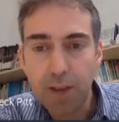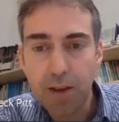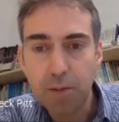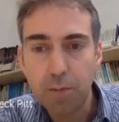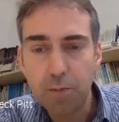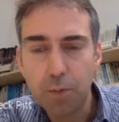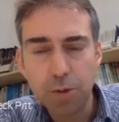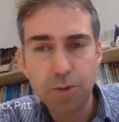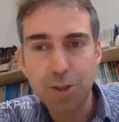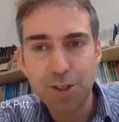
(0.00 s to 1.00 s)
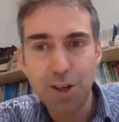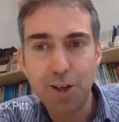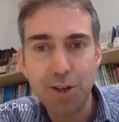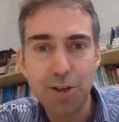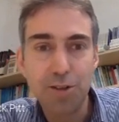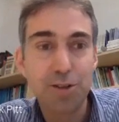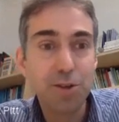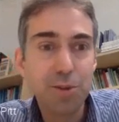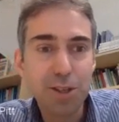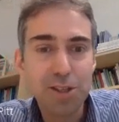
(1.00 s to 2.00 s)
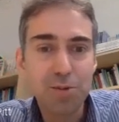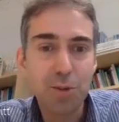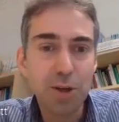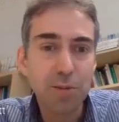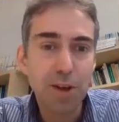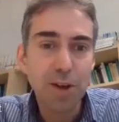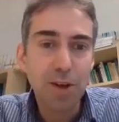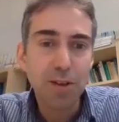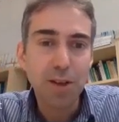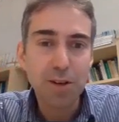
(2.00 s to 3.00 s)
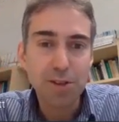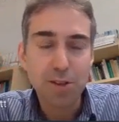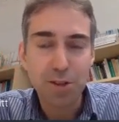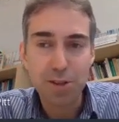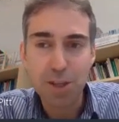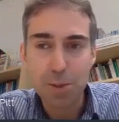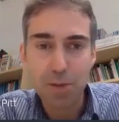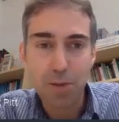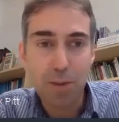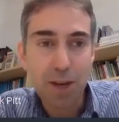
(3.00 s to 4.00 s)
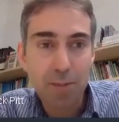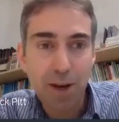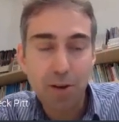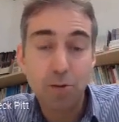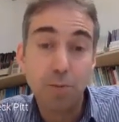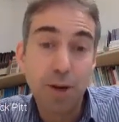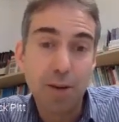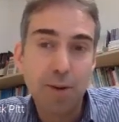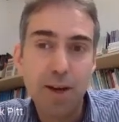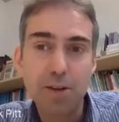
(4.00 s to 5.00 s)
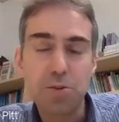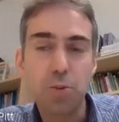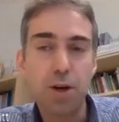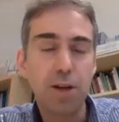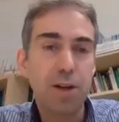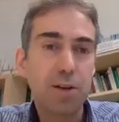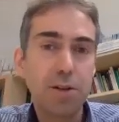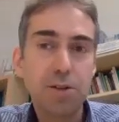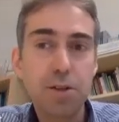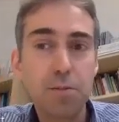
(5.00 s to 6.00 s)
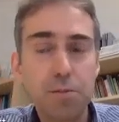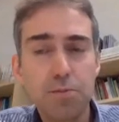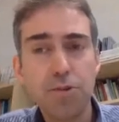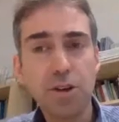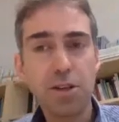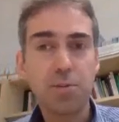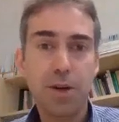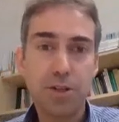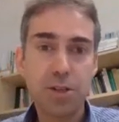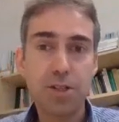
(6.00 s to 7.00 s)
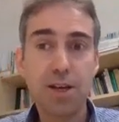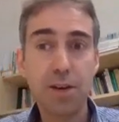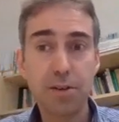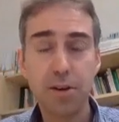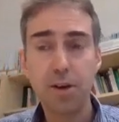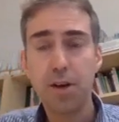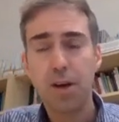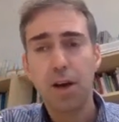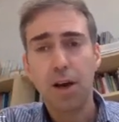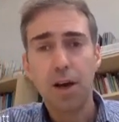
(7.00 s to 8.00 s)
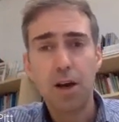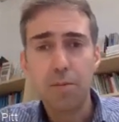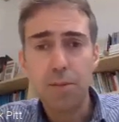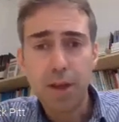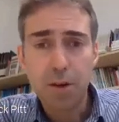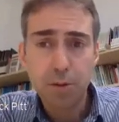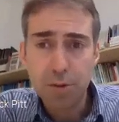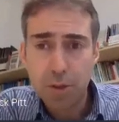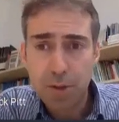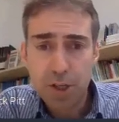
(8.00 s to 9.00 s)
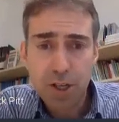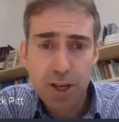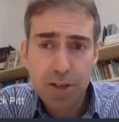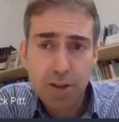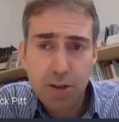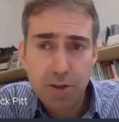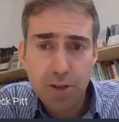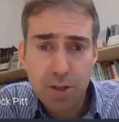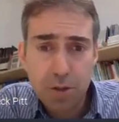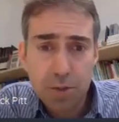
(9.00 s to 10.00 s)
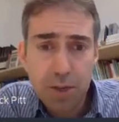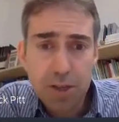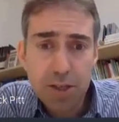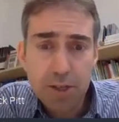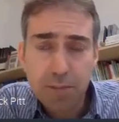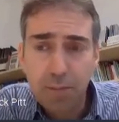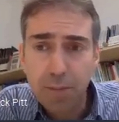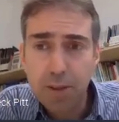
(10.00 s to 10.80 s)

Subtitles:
And then what does a learner do with this? Well, there's this concept of a backpack or backpacks where learners can bring these badges together. They can also be shared on social media.